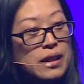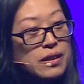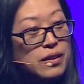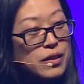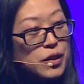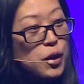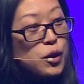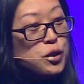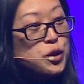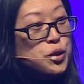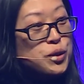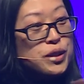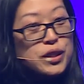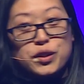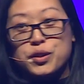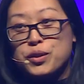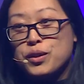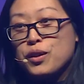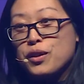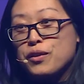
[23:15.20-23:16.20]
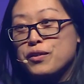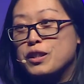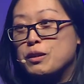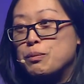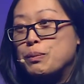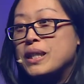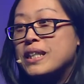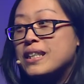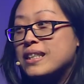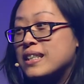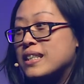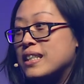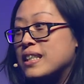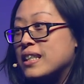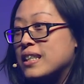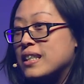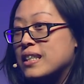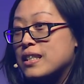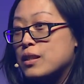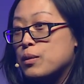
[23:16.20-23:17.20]
contrary to a lot of speakers
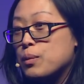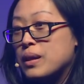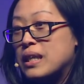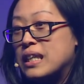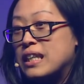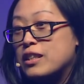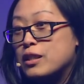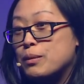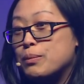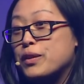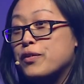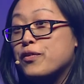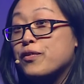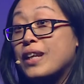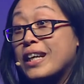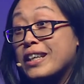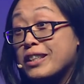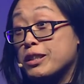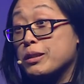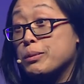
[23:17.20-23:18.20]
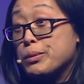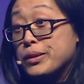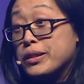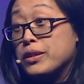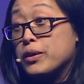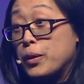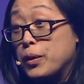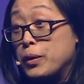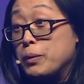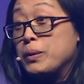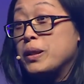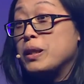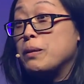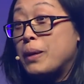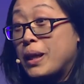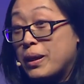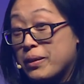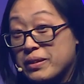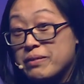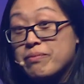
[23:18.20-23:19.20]
here, is we need to be flexible and open
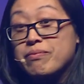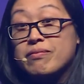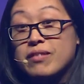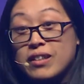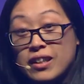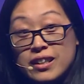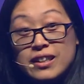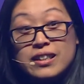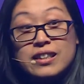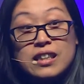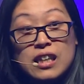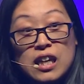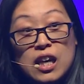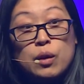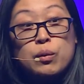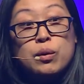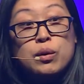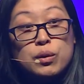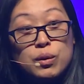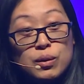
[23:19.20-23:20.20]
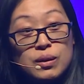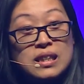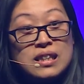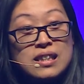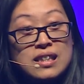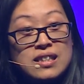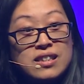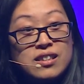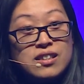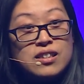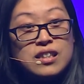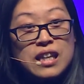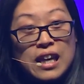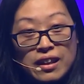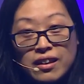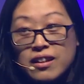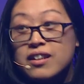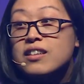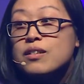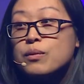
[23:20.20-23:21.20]
about it, right? We're all in this
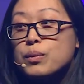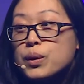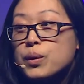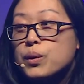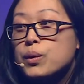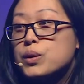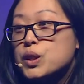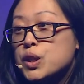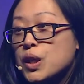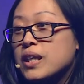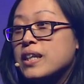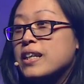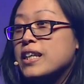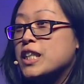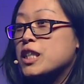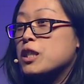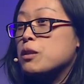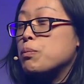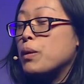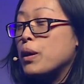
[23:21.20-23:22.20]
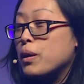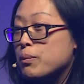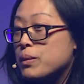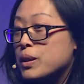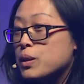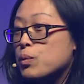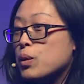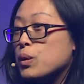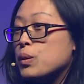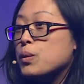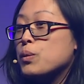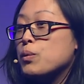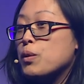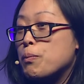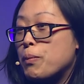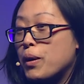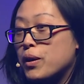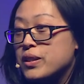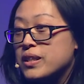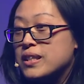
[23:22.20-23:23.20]
together. We're all trying to experiment where
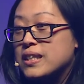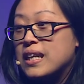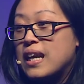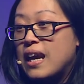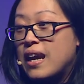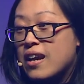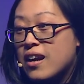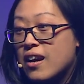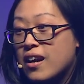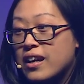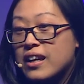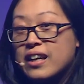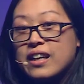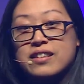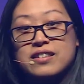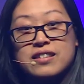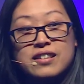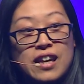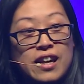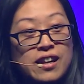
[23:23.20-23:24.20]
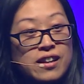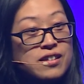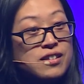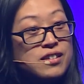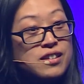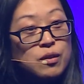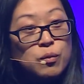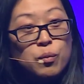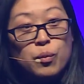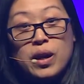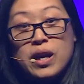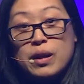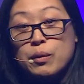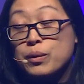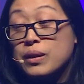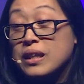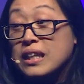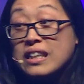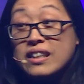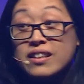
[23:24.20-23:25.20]
robotics and AI can take us and where it
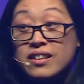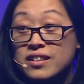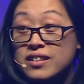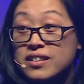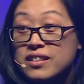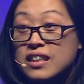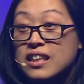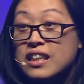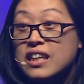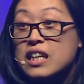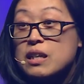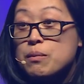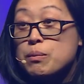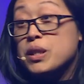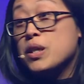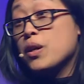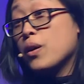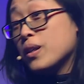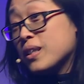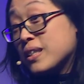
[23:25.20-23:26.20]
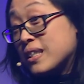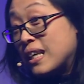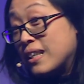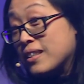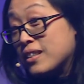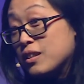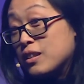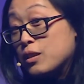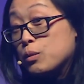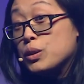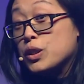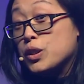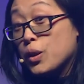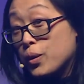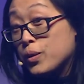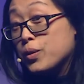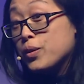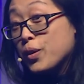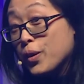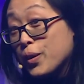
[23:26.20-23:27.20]
will lead us. But the honest answer is we
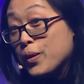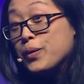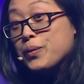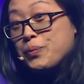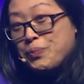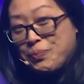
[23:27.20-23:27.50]
don't know.